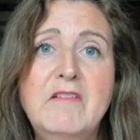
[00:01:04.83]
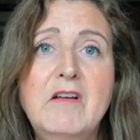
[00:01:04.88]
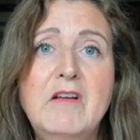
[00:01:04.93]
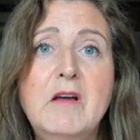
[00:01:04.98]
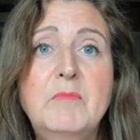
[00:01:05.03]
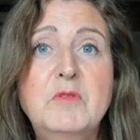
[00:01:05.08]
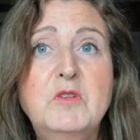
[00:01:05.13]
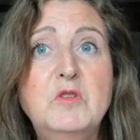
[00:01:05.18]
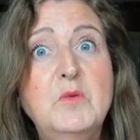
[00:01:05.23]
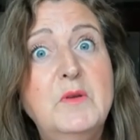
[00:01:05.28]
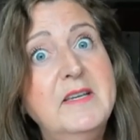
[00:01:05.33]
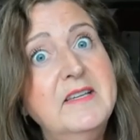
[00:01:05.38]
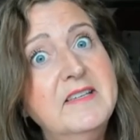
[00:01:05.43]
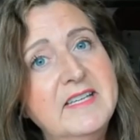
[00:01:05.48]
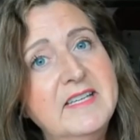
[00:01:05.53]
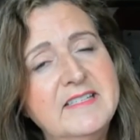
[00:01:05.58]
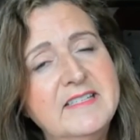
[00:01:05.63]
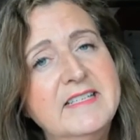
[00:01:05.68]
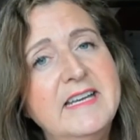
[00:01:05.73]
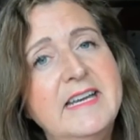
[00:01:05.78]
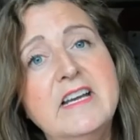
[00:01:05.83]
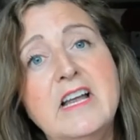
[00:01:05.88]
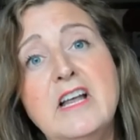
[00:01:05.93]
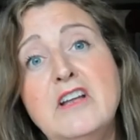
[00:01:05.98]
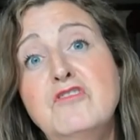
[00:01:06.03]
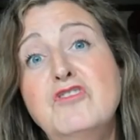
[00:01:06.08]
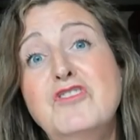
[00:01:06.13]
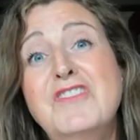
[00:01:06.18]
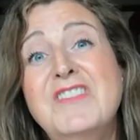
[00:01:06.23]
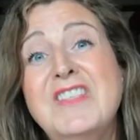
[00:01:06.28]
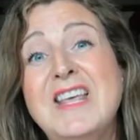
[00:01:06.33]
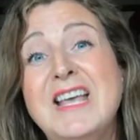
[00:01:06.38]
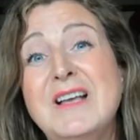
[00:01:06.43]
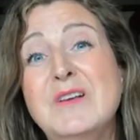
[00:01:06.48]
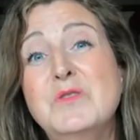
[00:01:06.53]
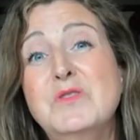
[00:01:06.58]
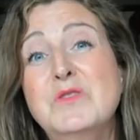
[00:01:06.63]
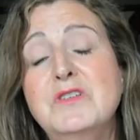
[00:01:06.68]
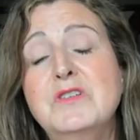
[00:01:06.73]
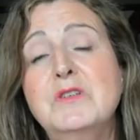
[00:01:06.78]
there are between 600,000 and
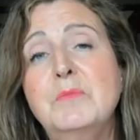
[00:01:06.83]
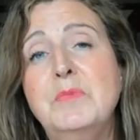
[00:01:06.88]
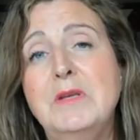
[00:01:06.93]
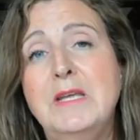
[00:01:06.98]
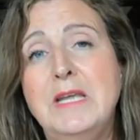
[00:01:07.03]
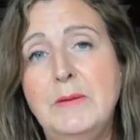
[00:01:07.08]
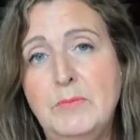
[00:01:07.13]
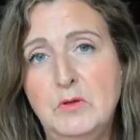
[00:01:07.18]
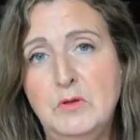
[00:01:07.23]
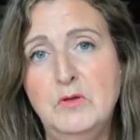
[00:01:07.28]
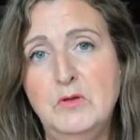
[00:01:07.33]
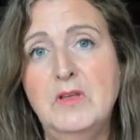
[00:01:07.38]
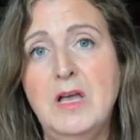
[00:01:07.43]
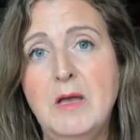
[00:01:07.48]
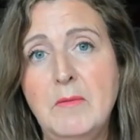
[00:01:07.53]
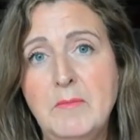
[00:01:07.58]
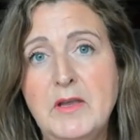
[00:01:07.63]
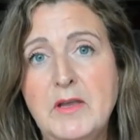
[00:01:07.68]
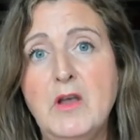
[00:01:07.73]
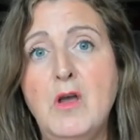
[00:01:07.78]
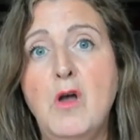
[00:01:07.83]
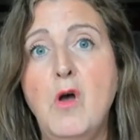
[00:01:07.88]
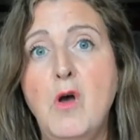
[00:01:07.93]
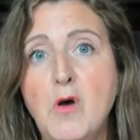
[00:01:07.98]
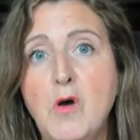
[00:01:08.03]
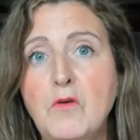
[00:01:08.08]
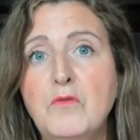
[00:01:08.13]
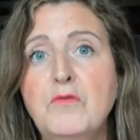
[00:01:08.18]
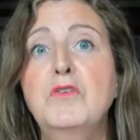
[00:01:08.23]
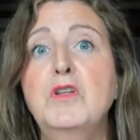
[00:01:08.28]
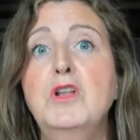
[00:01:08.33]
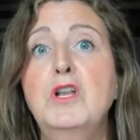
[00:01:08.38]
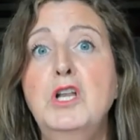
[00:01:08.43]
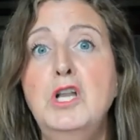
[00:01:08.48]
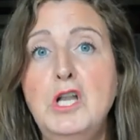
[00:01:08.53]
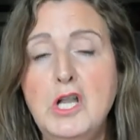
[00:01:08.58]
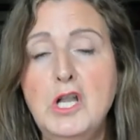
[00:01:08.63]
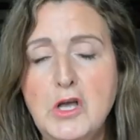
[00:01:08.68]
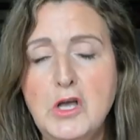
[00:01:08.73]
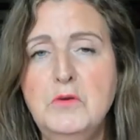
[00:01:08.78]
800,000 people coming off
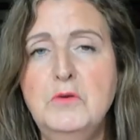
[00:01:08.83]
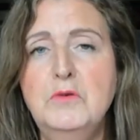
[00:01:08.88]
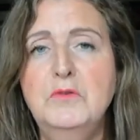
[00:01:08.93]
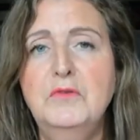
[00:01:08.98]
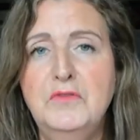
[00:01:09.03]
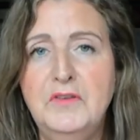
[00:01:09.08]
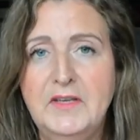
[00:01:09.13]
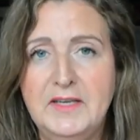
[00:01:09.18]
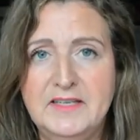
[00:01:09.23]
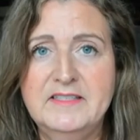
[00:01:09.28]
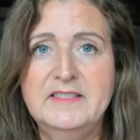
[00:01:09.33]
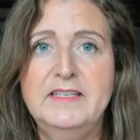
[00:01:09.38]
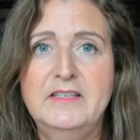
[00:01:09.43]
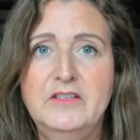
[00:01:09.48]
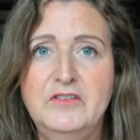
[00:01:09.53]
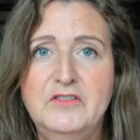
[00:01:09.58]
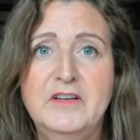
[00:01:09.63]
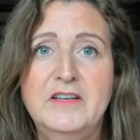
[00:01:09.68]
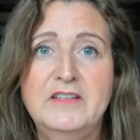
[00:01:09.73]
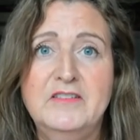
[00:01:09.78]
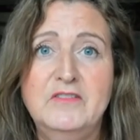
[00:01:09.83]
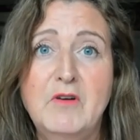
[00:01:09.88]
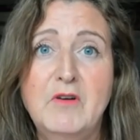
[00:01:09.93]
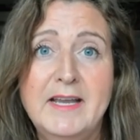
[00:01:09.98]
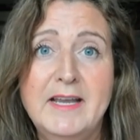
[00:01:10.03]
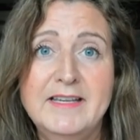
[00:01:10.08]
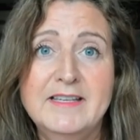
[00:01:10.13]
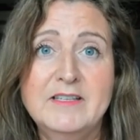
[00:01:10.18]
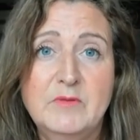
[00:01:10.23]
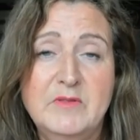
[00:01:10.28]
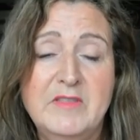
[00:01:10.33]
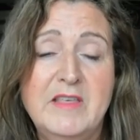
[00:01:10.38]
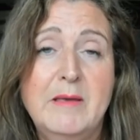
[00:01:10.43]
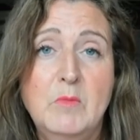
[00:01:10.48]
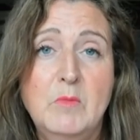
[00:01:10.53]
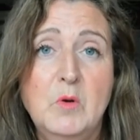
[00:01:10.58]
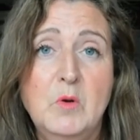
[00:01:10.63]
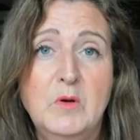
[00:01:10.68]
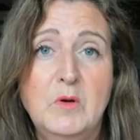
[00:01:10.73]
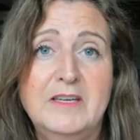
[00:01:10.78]
low fixed interest rates with their
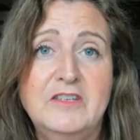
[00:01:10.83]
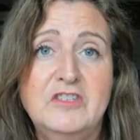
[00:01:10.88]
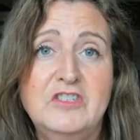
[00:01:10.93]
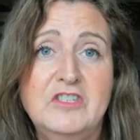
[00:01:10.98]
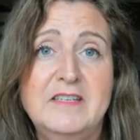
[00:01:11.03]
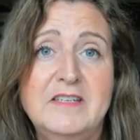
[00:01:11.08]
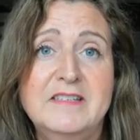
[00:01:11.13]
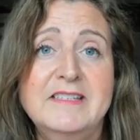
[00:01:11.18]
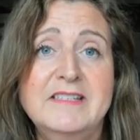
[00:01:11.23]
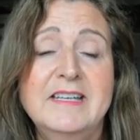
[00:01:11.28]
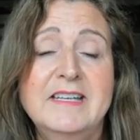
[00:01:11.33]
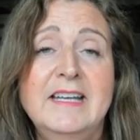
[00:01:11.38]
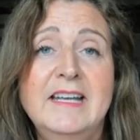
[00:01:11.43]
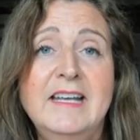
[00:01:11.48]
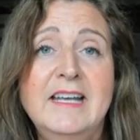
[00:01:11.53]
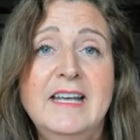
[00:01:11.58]
mortgages.